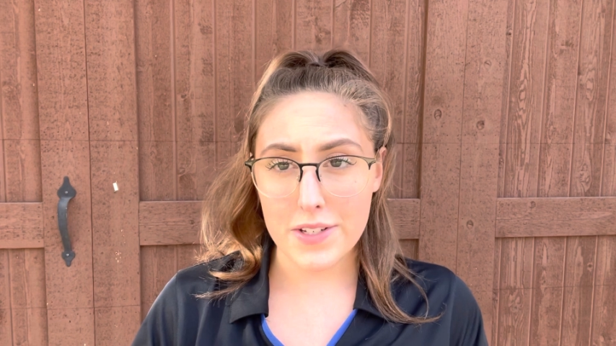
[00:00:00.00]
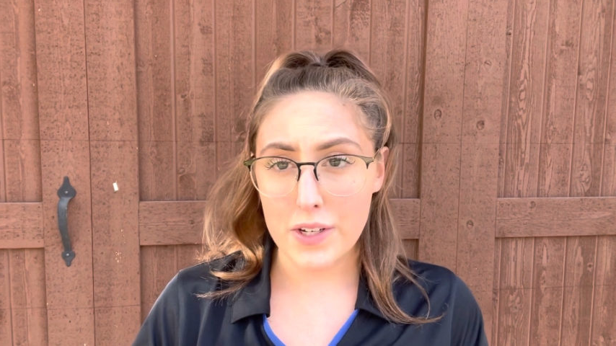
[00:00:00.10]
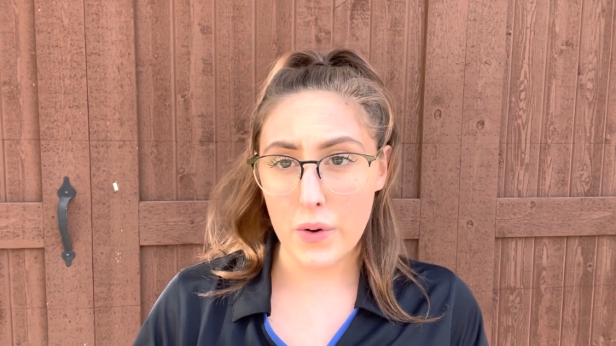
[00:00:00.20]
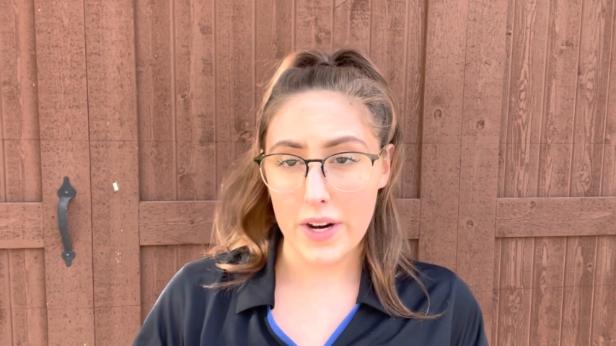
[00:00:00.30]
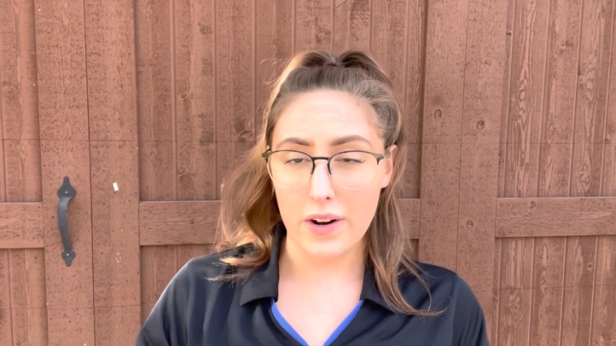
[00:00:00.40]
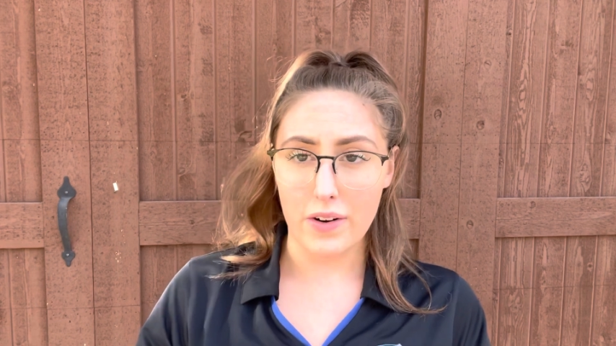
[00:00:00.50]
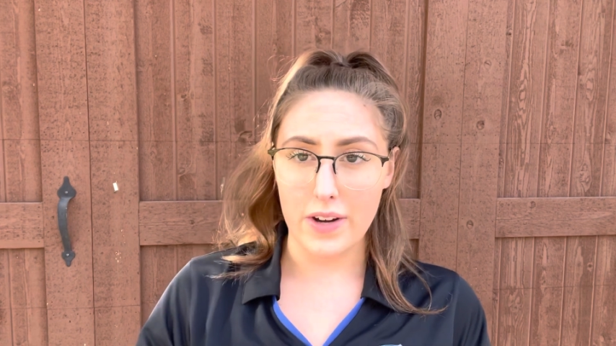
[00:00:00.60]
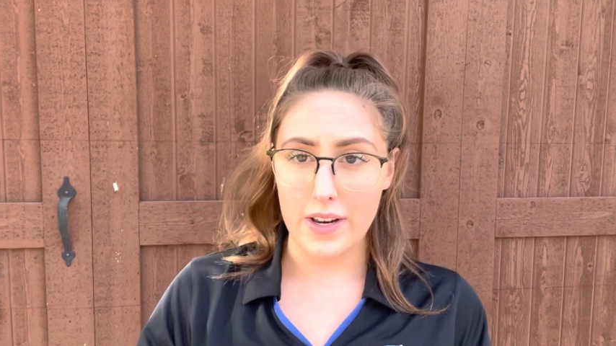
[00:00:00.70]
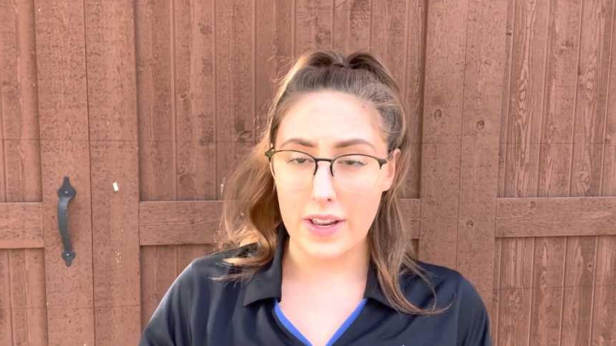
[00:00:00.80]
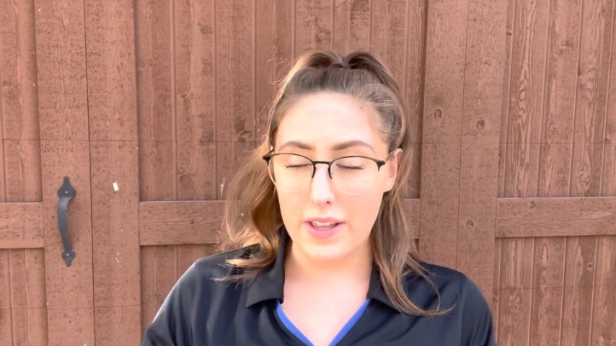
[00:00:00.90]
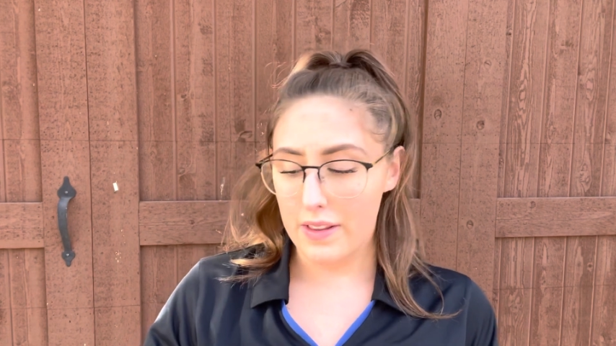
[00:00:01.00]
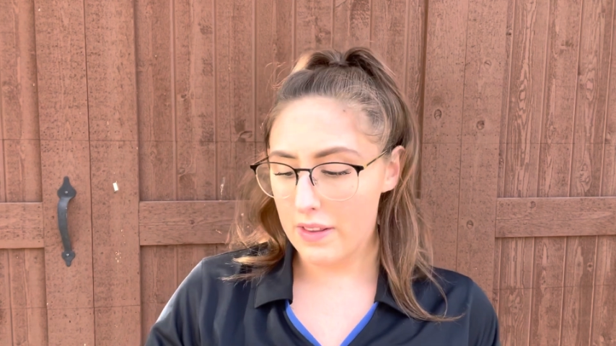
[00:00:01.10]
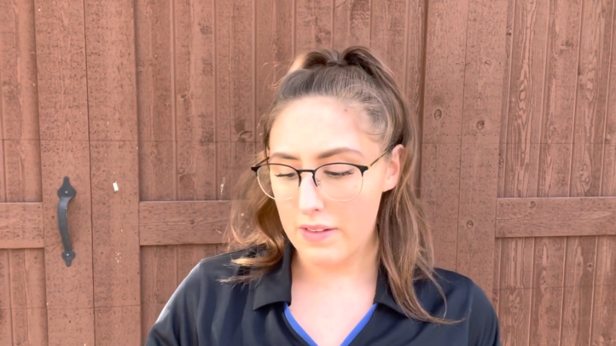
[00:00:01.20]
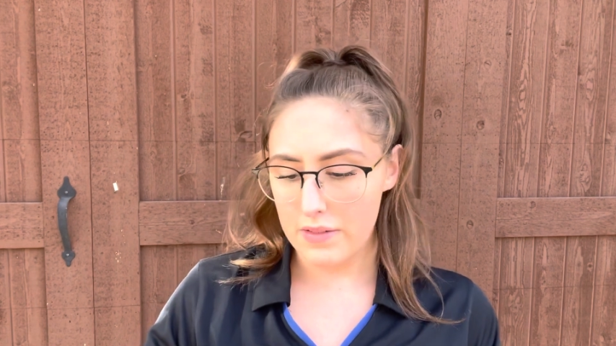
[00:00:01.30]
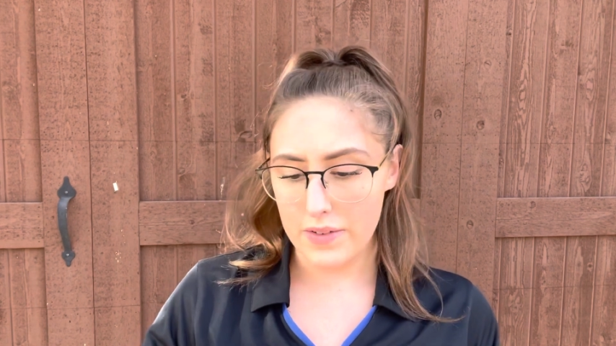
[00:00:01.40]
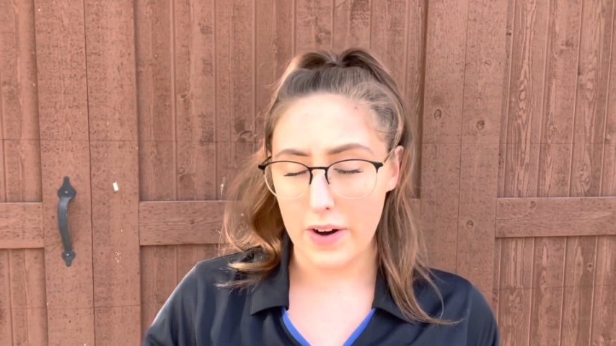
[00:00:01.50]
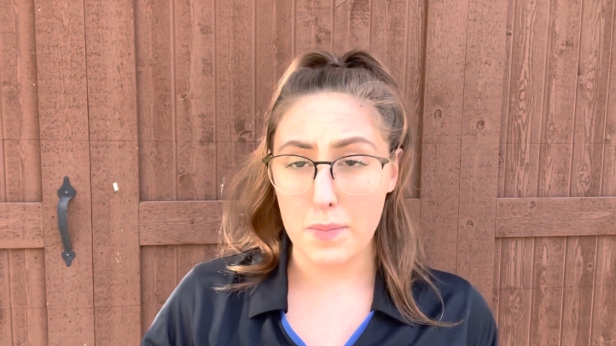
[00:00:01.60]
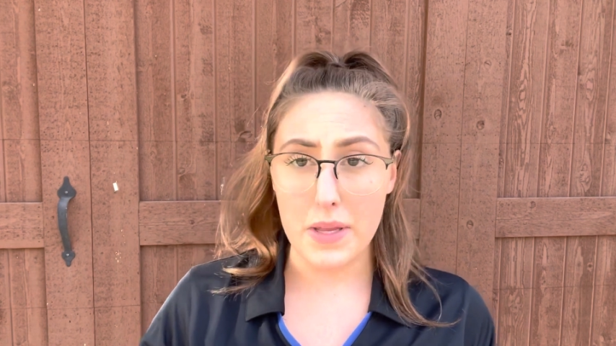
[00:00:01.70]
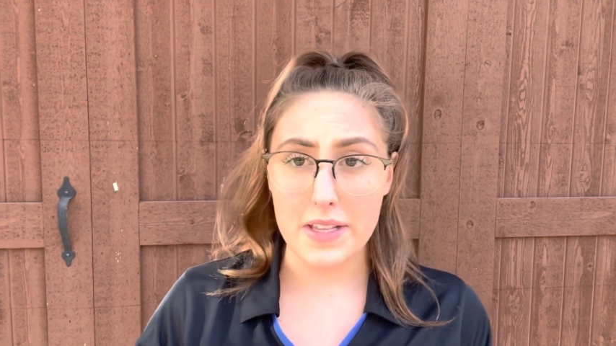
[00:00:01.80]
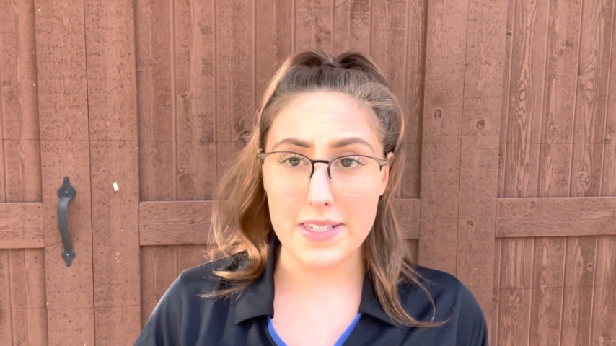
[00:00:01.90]
did great on
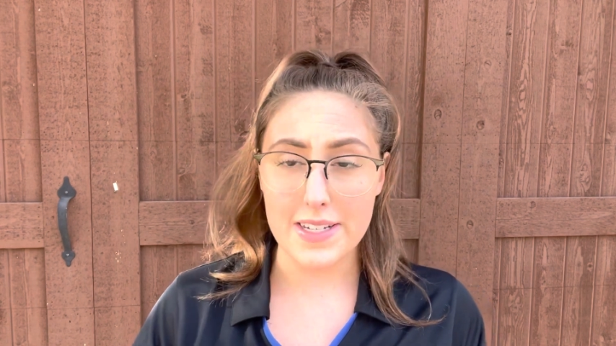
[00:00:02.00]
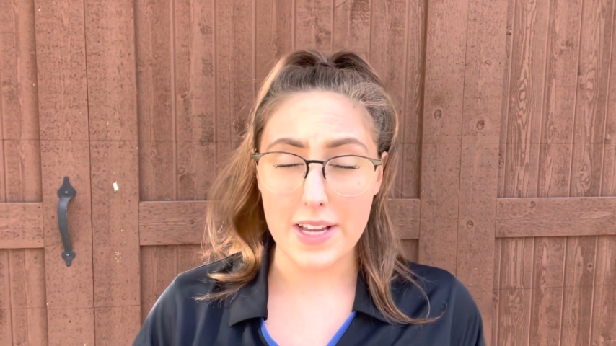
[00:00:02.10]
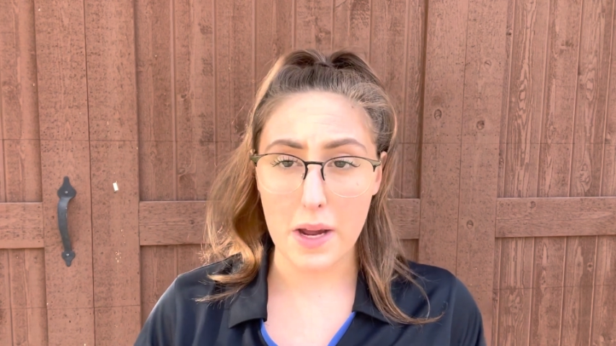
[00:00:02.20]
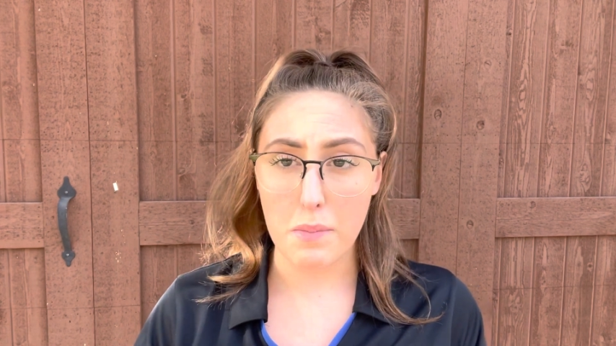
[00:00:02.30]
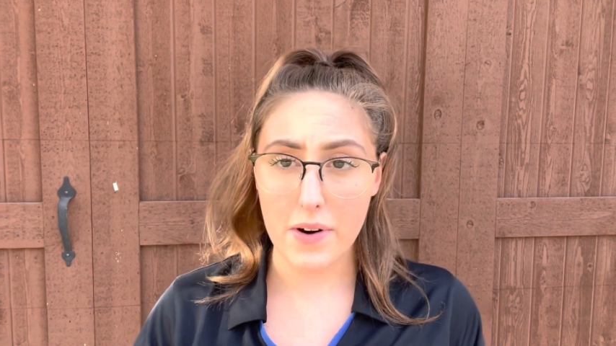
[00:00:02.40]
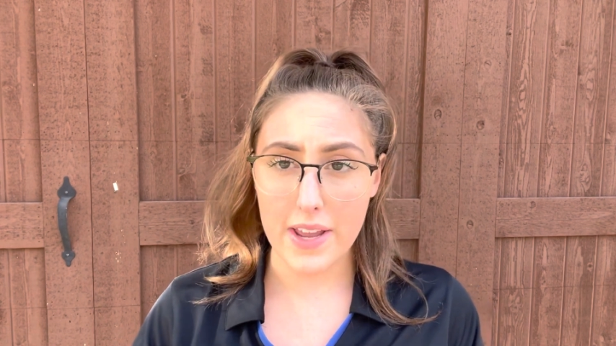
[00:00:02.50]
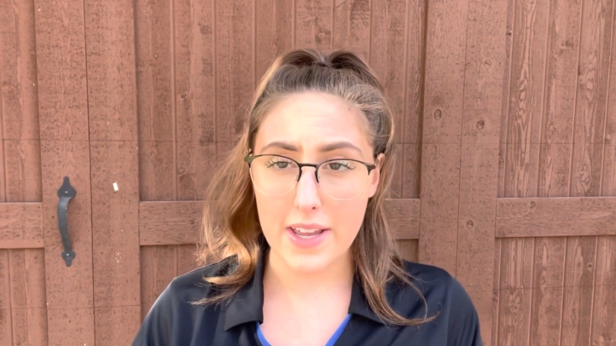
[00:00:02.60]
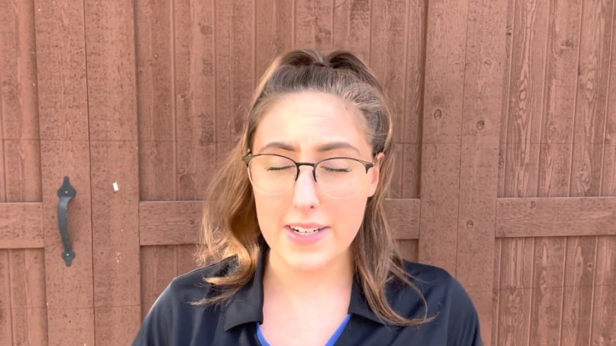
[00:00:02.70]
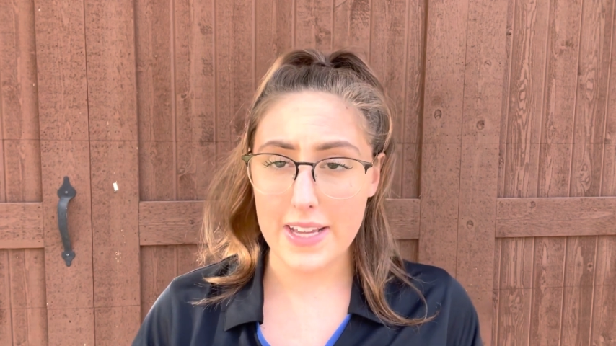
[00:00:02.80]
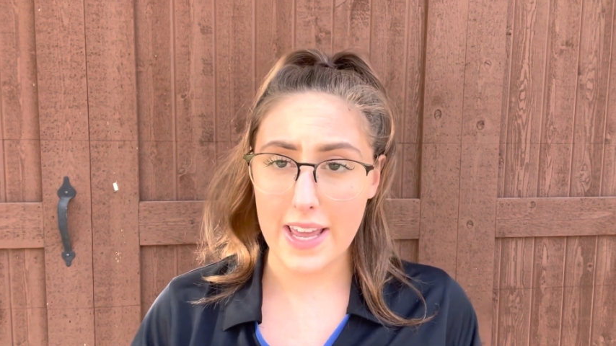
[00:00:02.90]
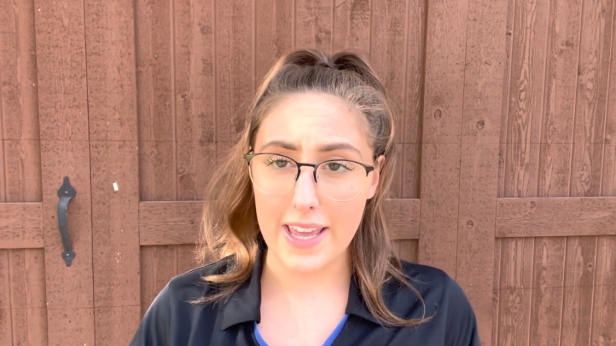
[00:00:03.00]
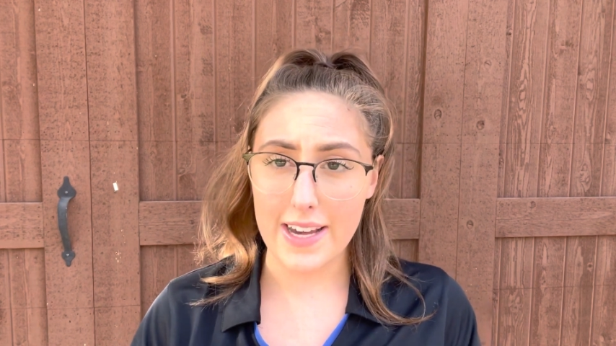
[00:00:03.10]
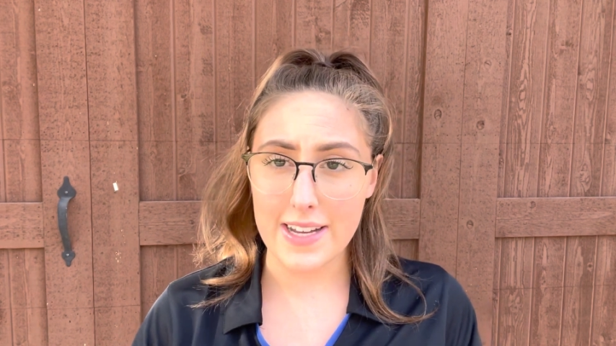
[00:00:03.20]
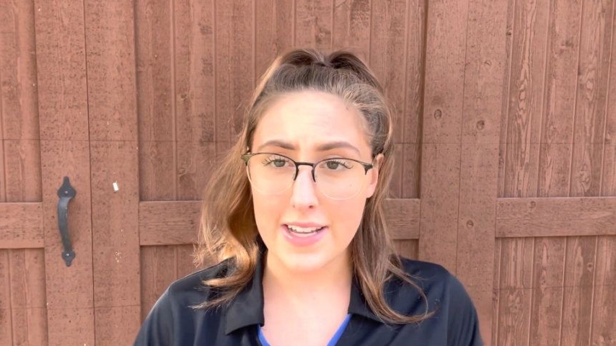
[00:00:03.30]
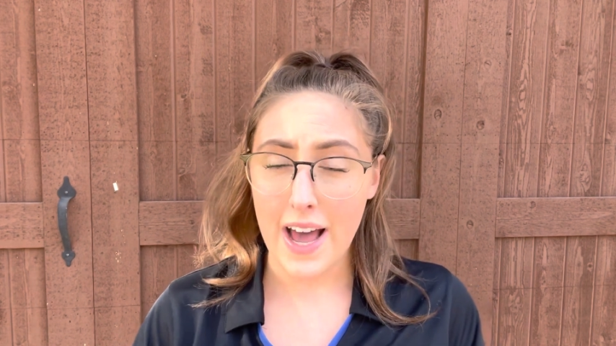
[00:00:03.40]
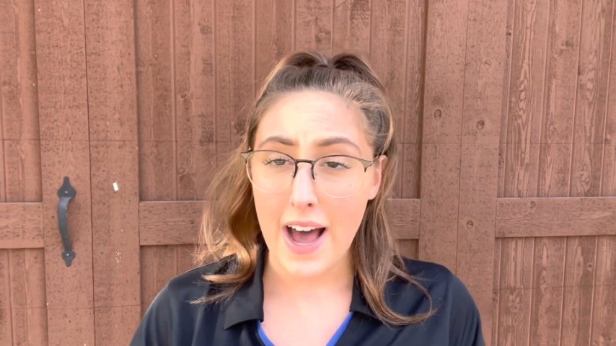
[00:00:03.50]
developing the Sentech brand and